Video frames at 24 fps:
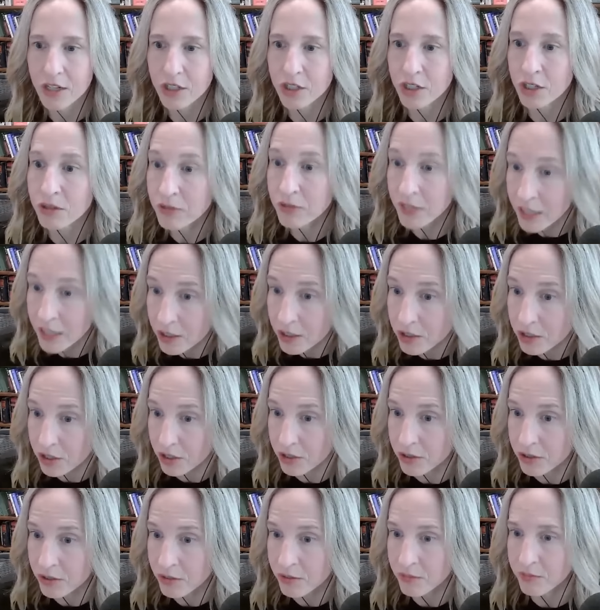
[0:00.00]
tuned
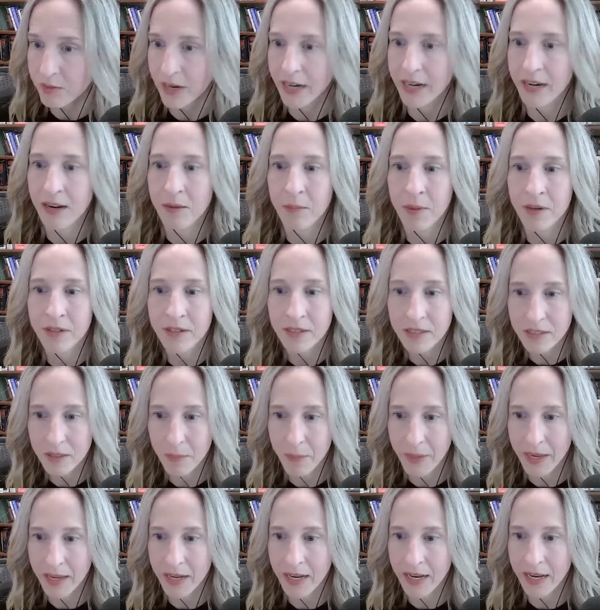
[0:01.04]
into, right, and
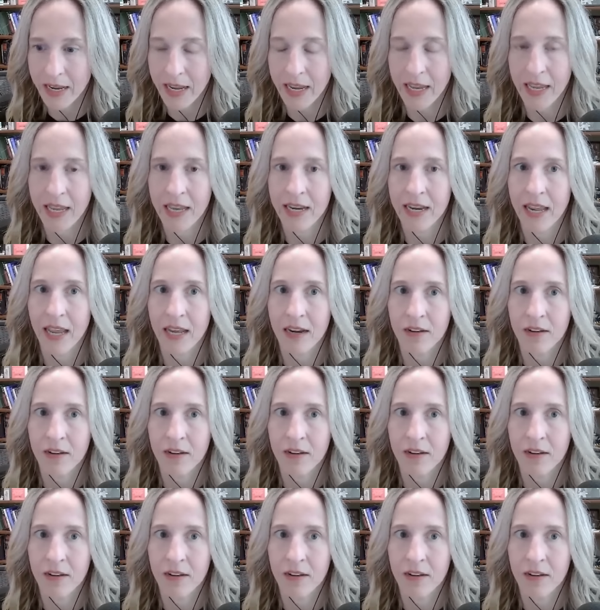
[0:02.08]
participating in and